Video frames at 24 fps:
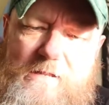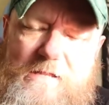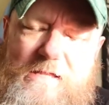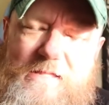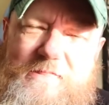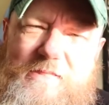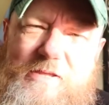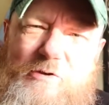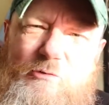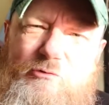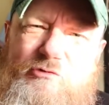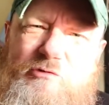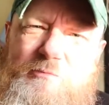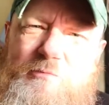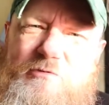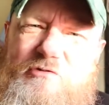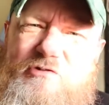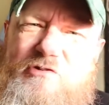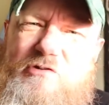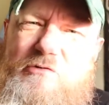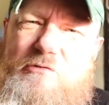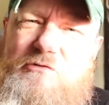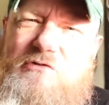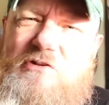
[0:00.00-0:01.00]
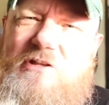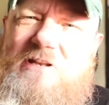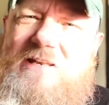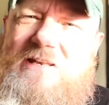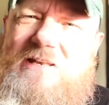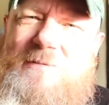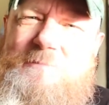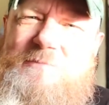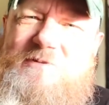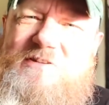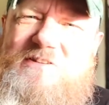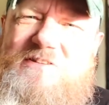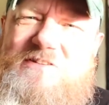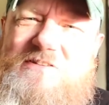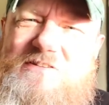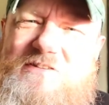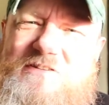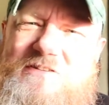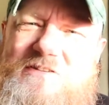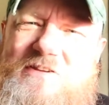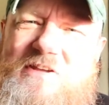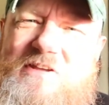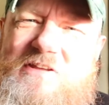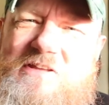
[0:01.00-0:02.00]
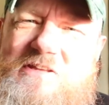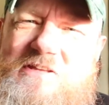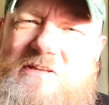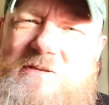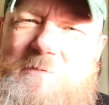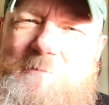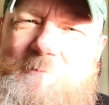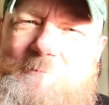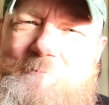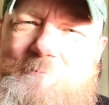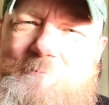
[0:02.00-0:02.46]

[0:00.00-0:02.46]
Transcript: and they also produce Lipton's iced tea.